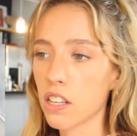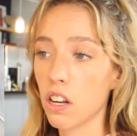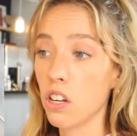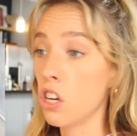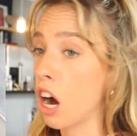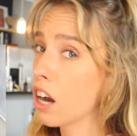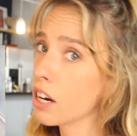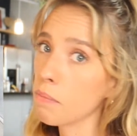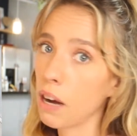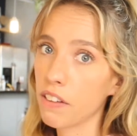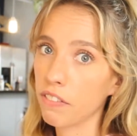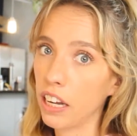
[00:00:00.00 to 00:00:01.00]
It's not
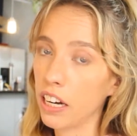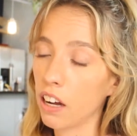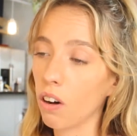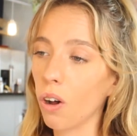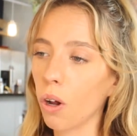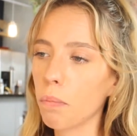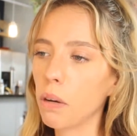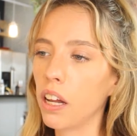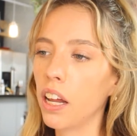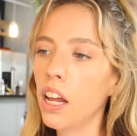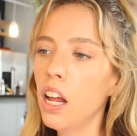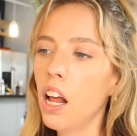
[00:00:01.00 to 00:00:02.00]
in my vein at all,
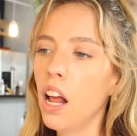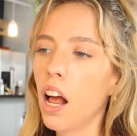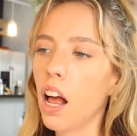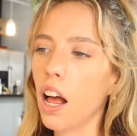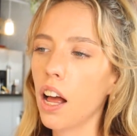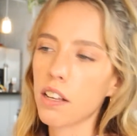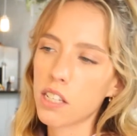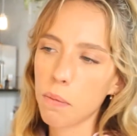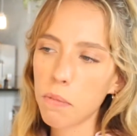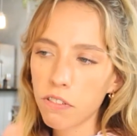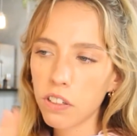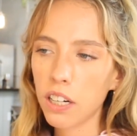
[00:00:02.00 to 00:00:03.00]
but
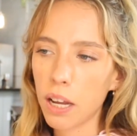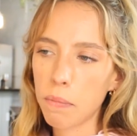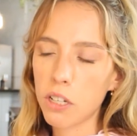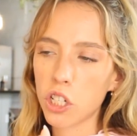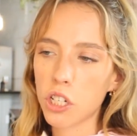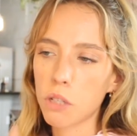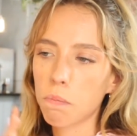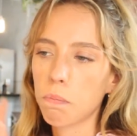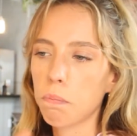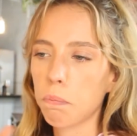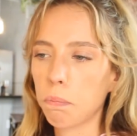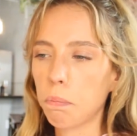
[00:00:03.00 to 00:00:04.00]
some of her
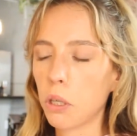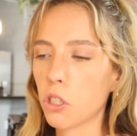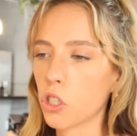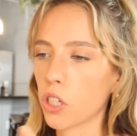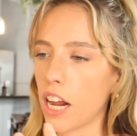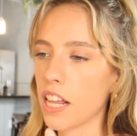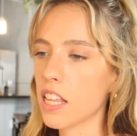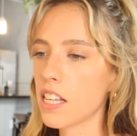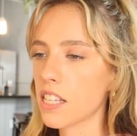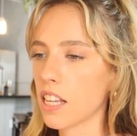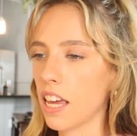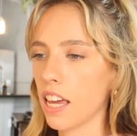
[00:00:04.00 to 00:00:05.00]
images portray this